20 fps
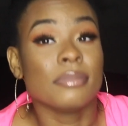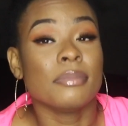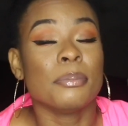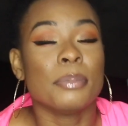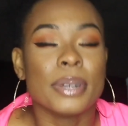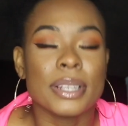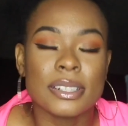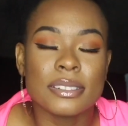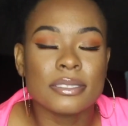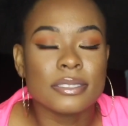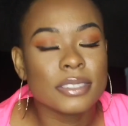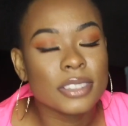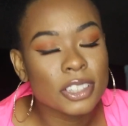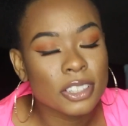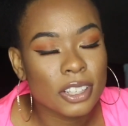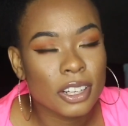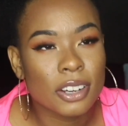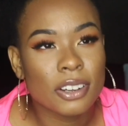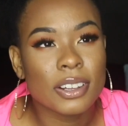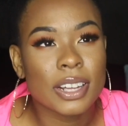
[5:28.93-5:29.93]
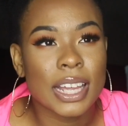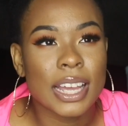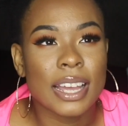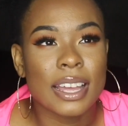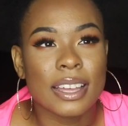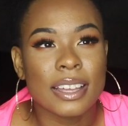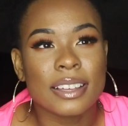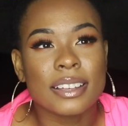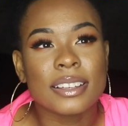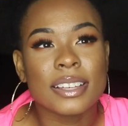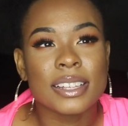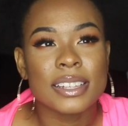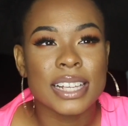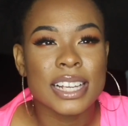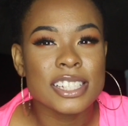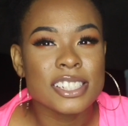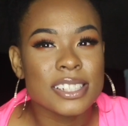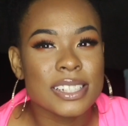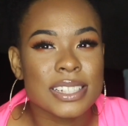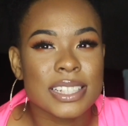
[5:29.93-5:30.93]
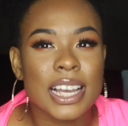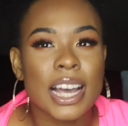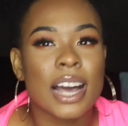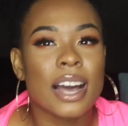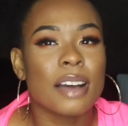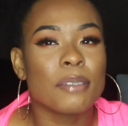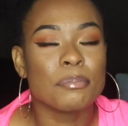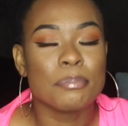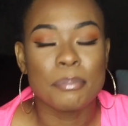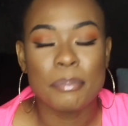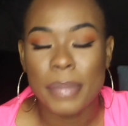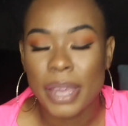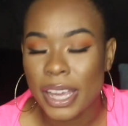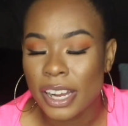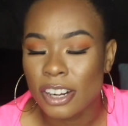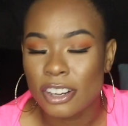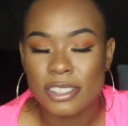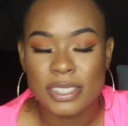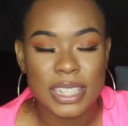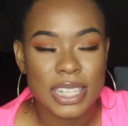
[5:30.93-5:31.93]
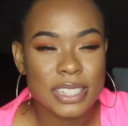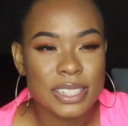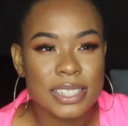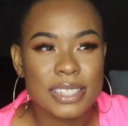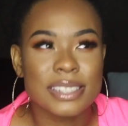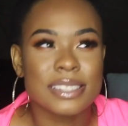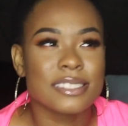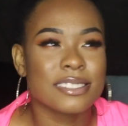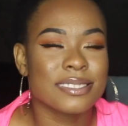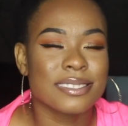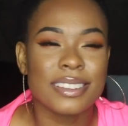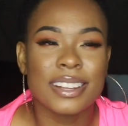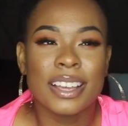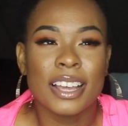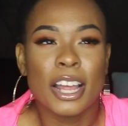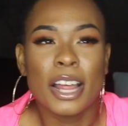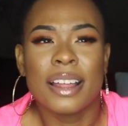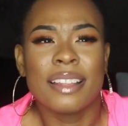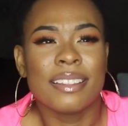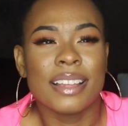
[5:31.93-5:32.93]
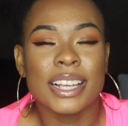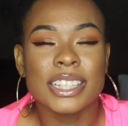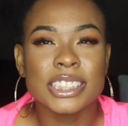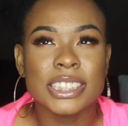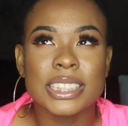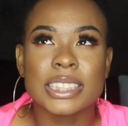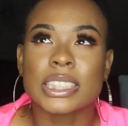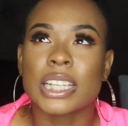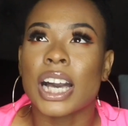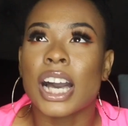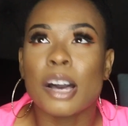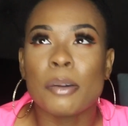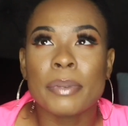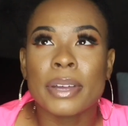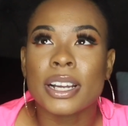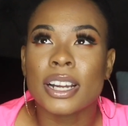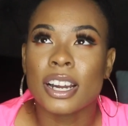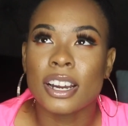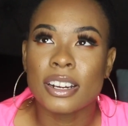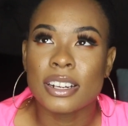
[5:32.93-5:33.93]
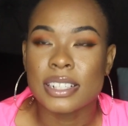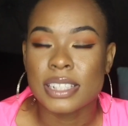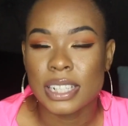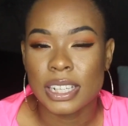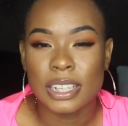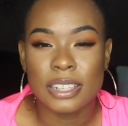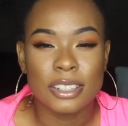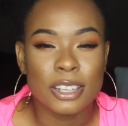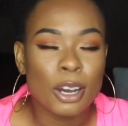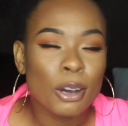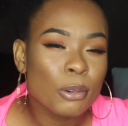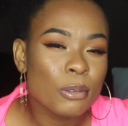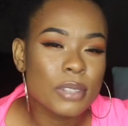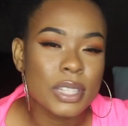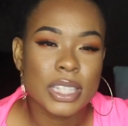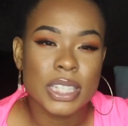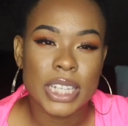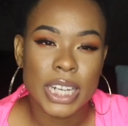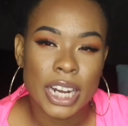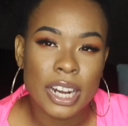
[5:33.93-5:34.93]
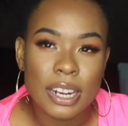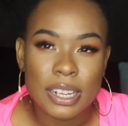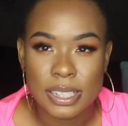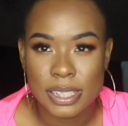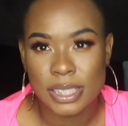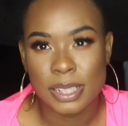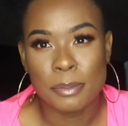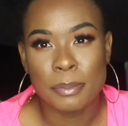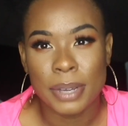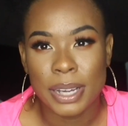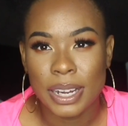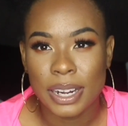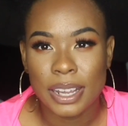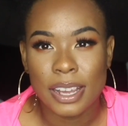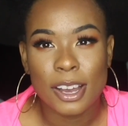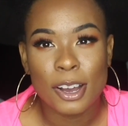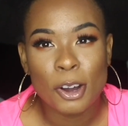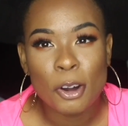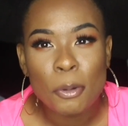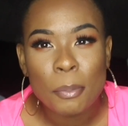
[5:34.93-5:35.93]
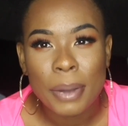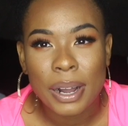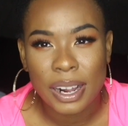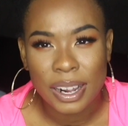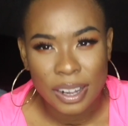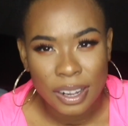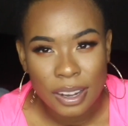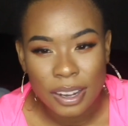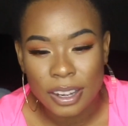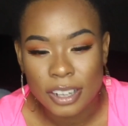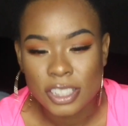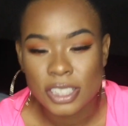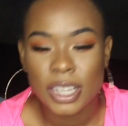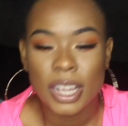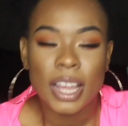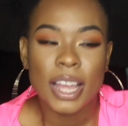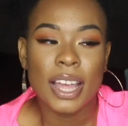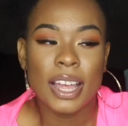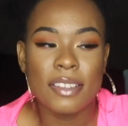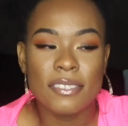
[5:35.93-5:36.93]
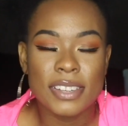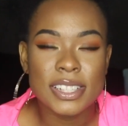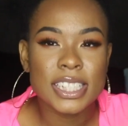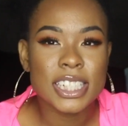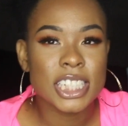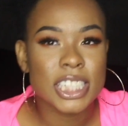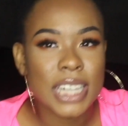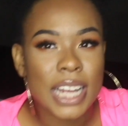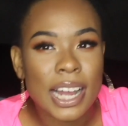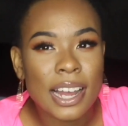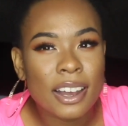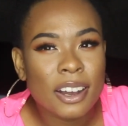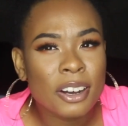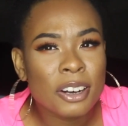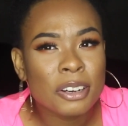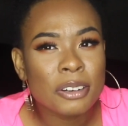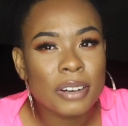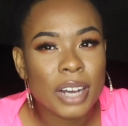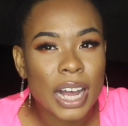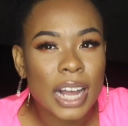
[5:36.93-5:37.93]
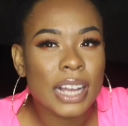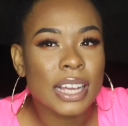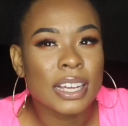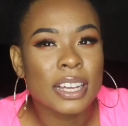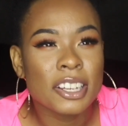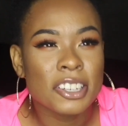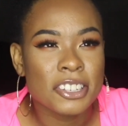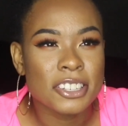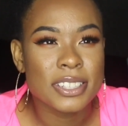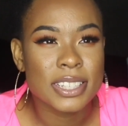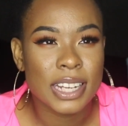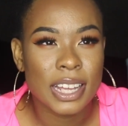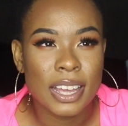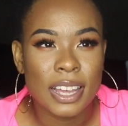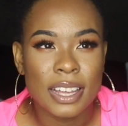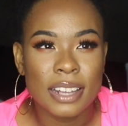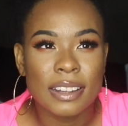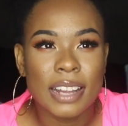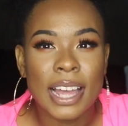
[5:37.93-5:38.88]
But you know, like, that's just manners. That's just common courtesy. Don't stare at somebody. Oh my gosh. If it's a child, I can understand.